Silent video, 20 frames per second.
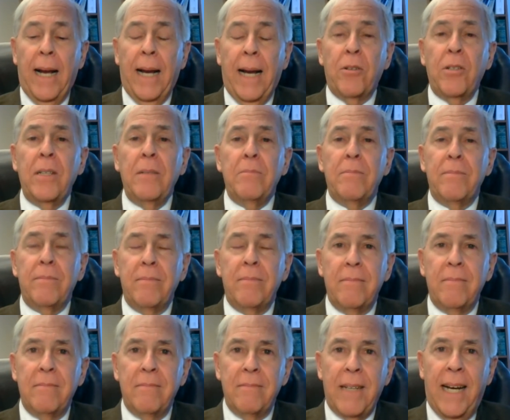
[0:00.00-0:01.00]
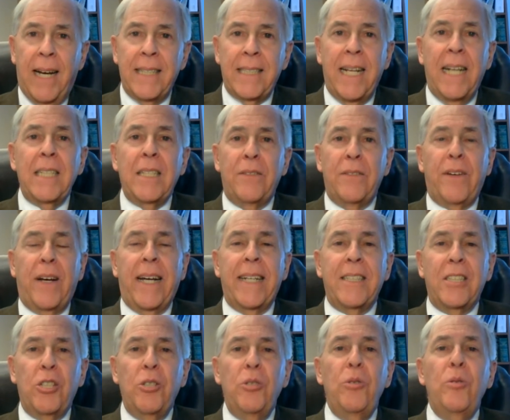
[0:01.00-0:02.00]
going to identify
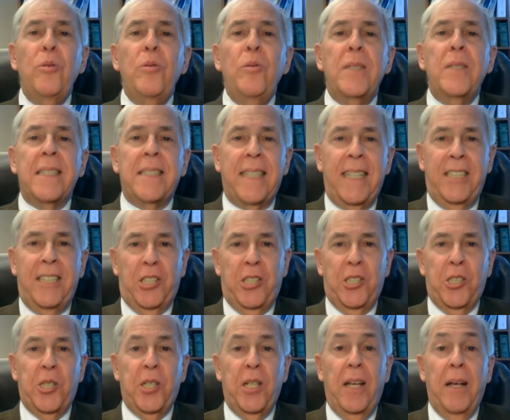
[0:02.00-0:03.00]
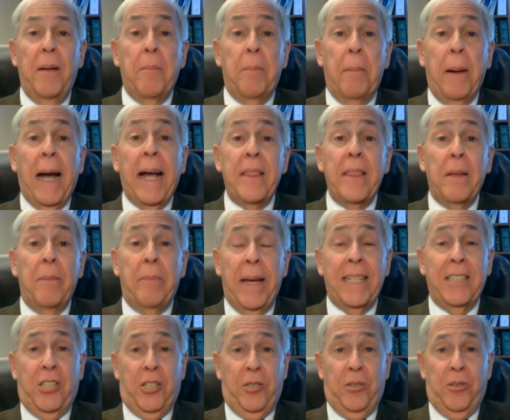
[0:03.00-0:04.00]
two decisions by the
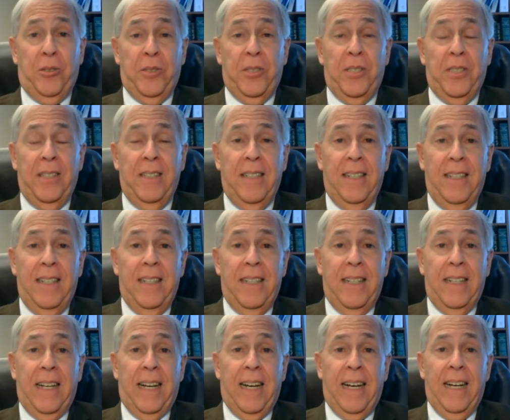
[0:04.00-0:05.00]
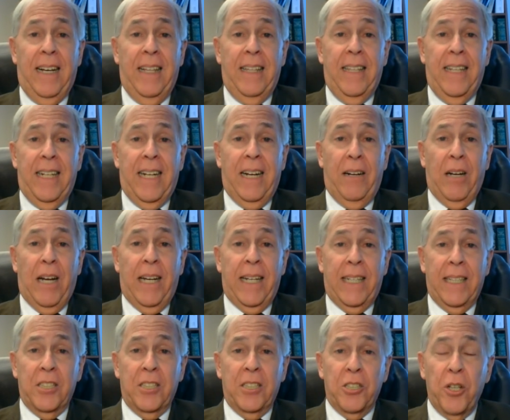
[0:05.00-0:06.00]
benchers that I
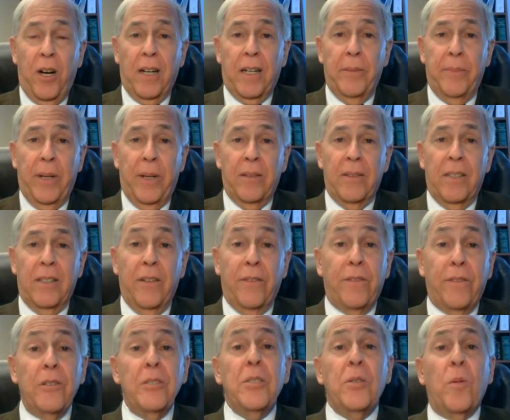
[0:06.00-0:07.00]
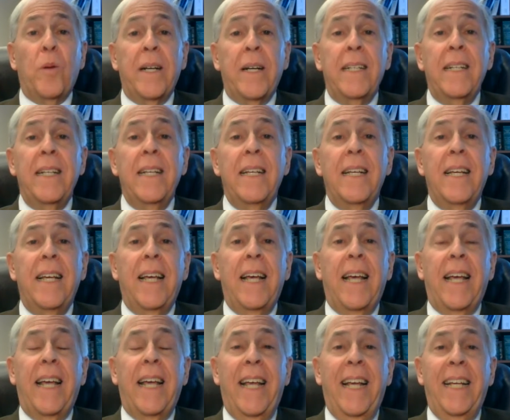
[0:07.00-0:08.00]
can talk about. The first one
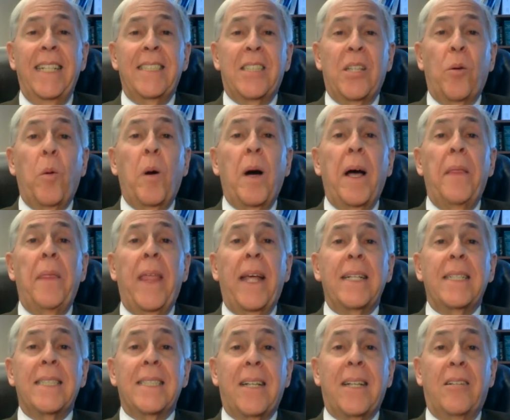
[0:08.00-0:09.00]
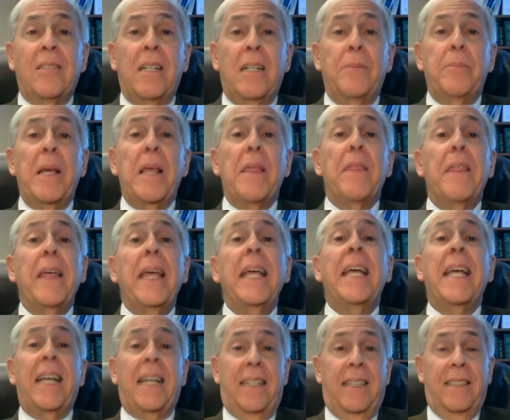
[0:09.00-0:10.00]
is the one that started me
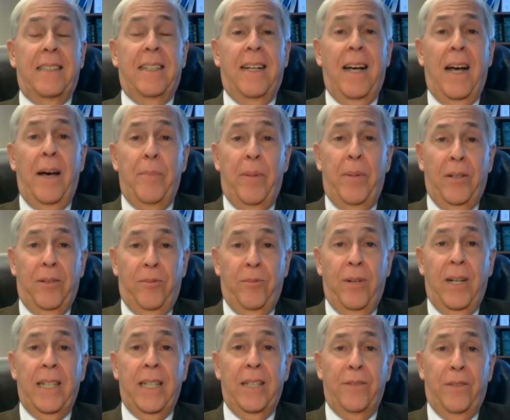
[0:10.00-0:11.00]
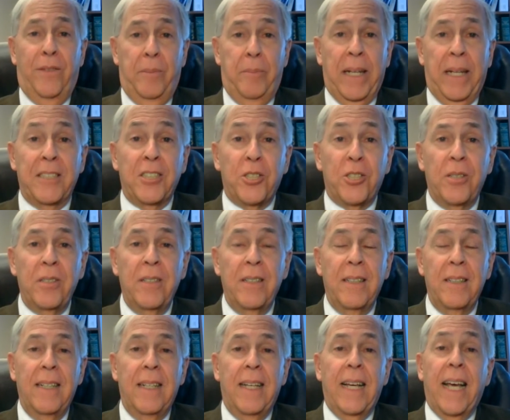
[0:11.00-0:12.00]
thinking about running for bencher.
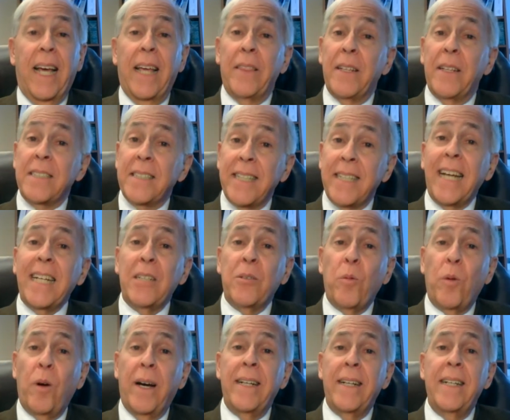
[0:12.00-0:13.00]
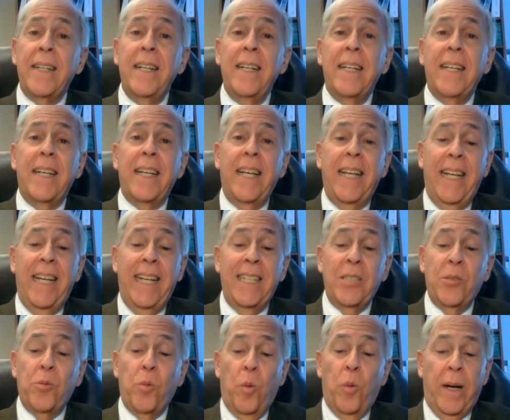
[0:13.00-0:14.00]
And the second one
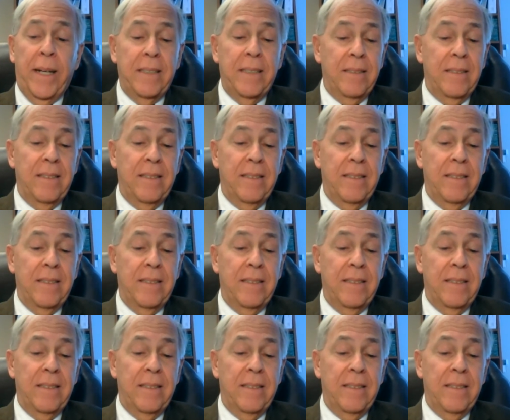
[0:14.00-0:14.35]
is what